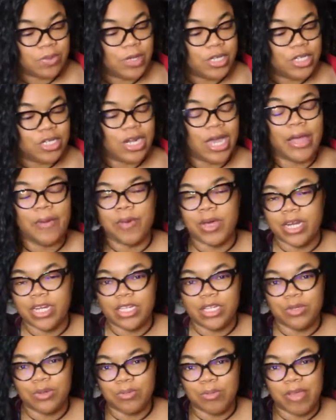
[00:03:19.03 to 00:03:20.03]
which I went
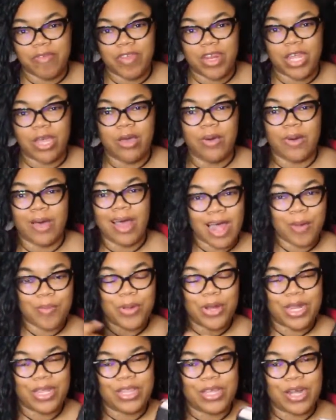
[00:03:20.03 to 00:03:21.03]
into in my video. I'll
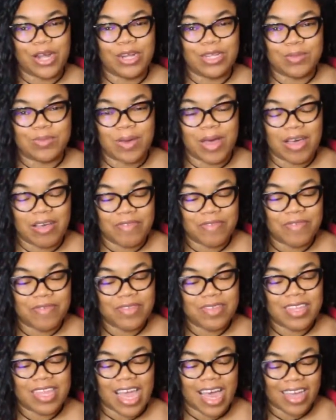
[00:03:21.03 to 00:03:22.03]
put it in the cards above.
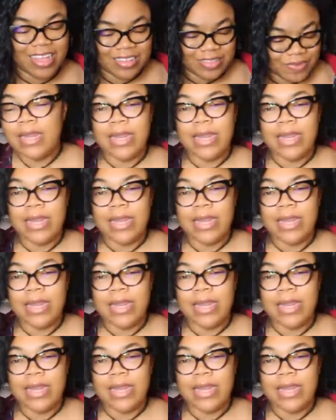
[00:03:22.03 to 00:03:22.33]
Yeah.